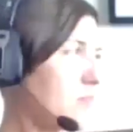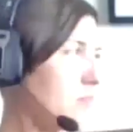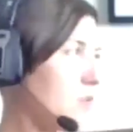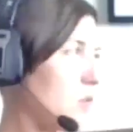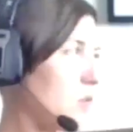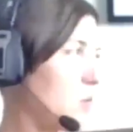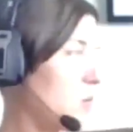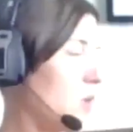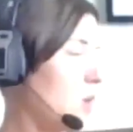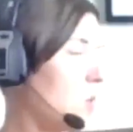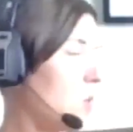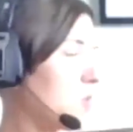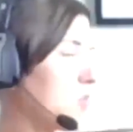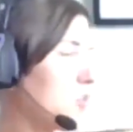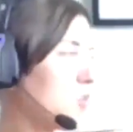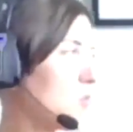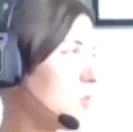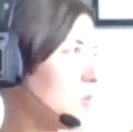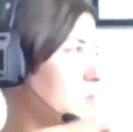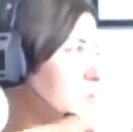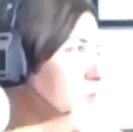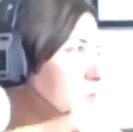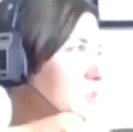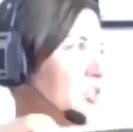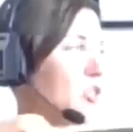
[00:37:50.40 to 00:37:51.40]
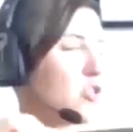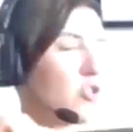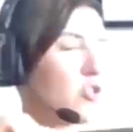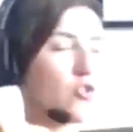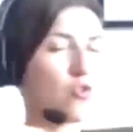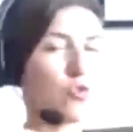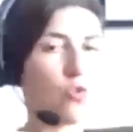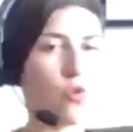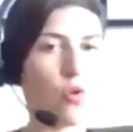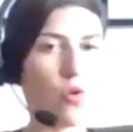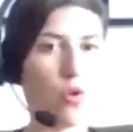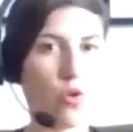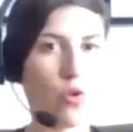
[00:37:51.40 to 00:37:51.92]
We always want to be
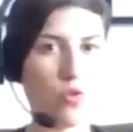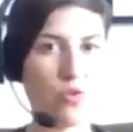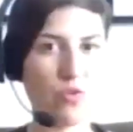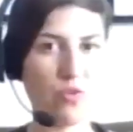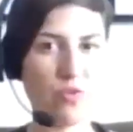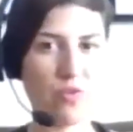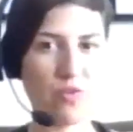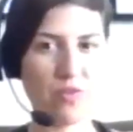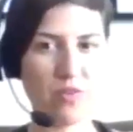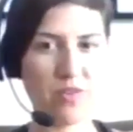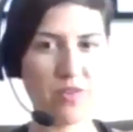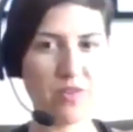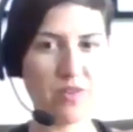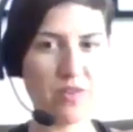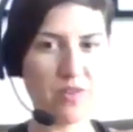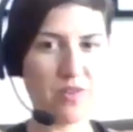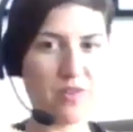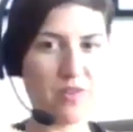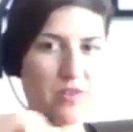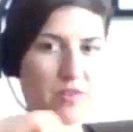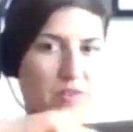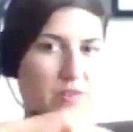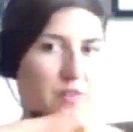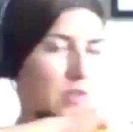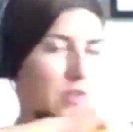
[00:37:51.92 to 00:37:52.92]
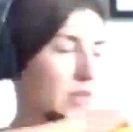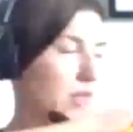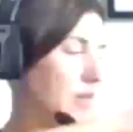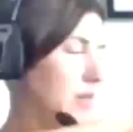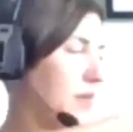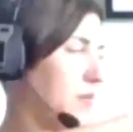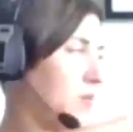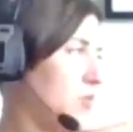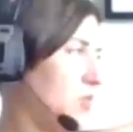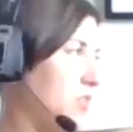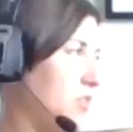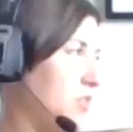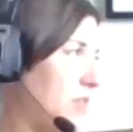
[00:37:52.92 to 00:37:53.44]
controlled, okay,
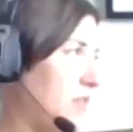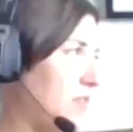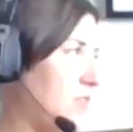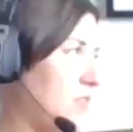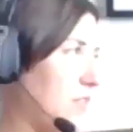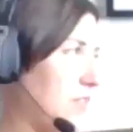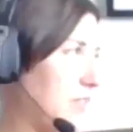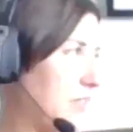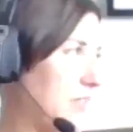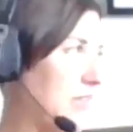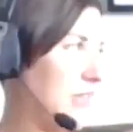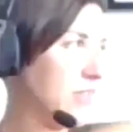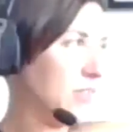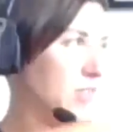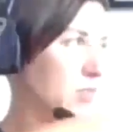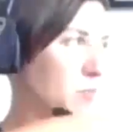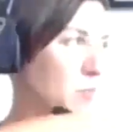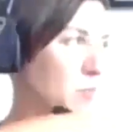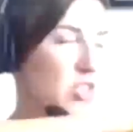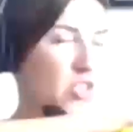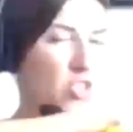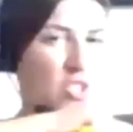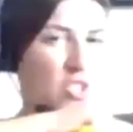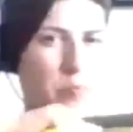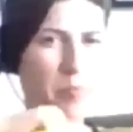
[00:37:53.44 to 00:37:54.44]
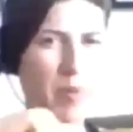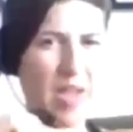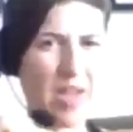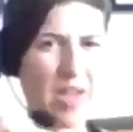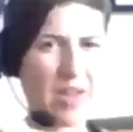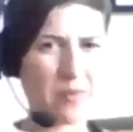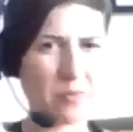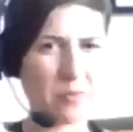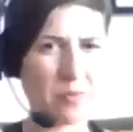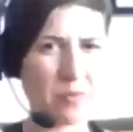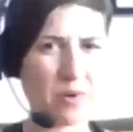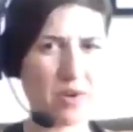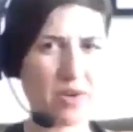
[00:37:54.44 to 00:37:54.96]
with stuff like this, especially
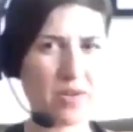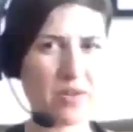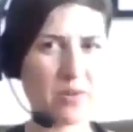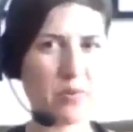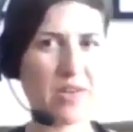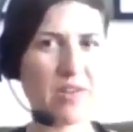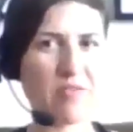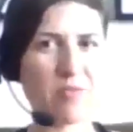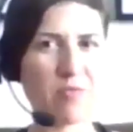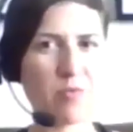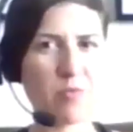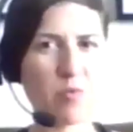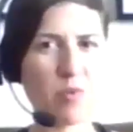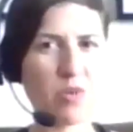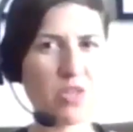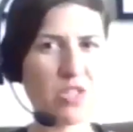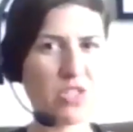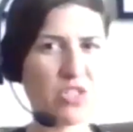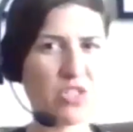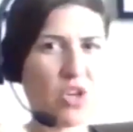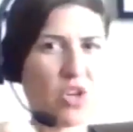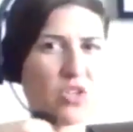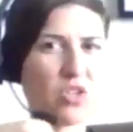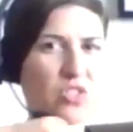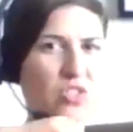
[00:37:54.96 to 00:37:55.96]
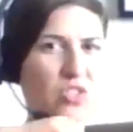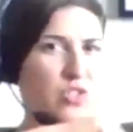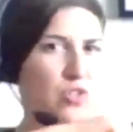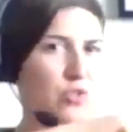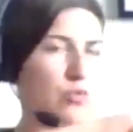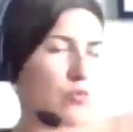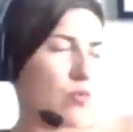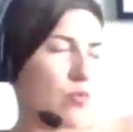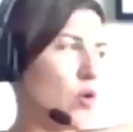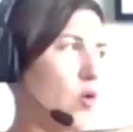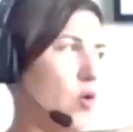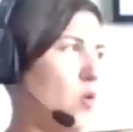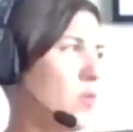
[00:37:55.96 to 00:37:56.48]
band work. We never want to just
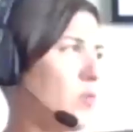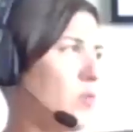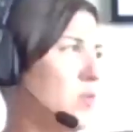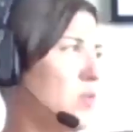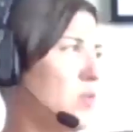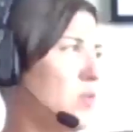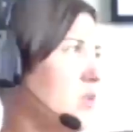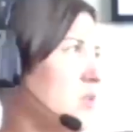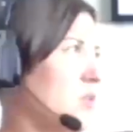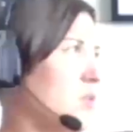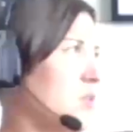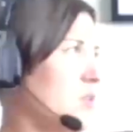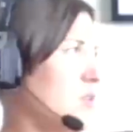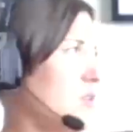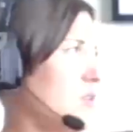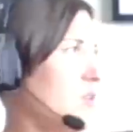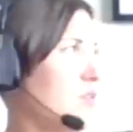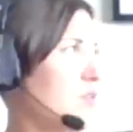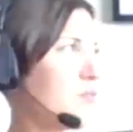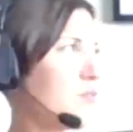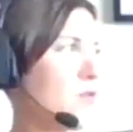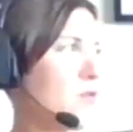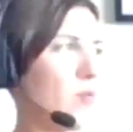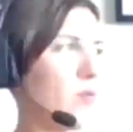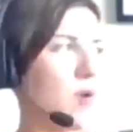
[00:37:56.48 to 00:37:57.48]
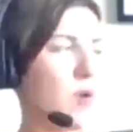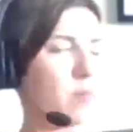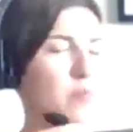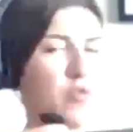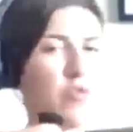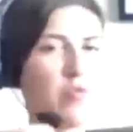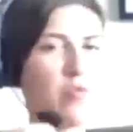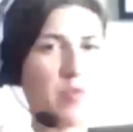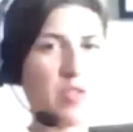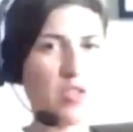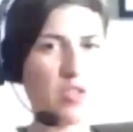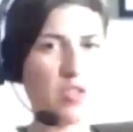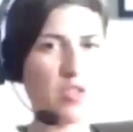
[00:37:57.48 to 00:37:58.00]
throw our
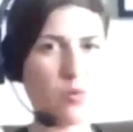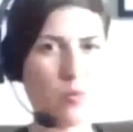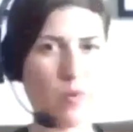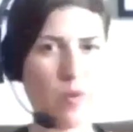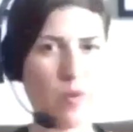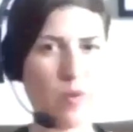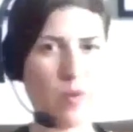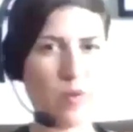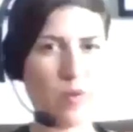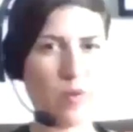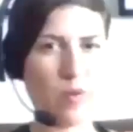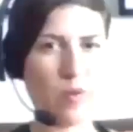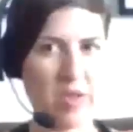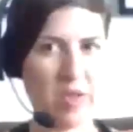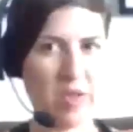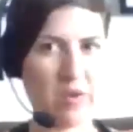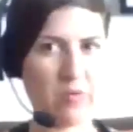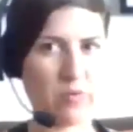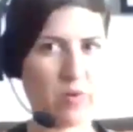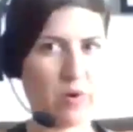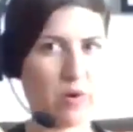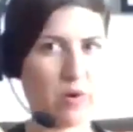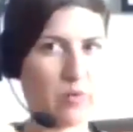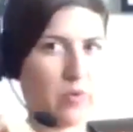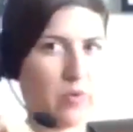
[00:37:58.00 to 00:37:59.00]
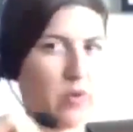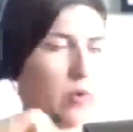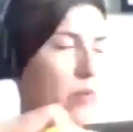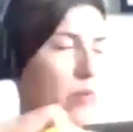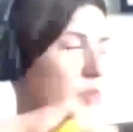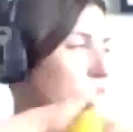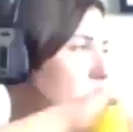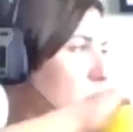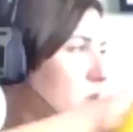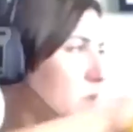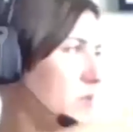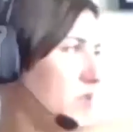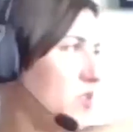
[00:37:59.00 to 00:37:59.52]
movements away with band work. We
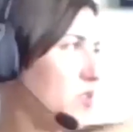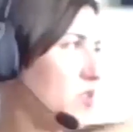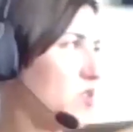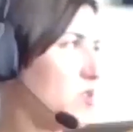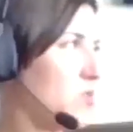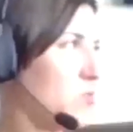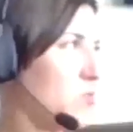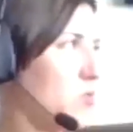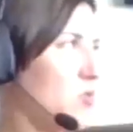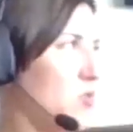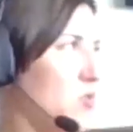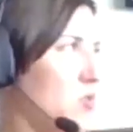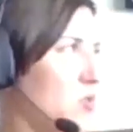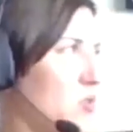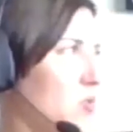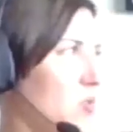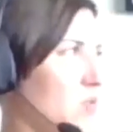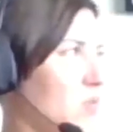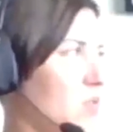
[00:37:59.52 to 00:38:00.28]
always want to be smooth,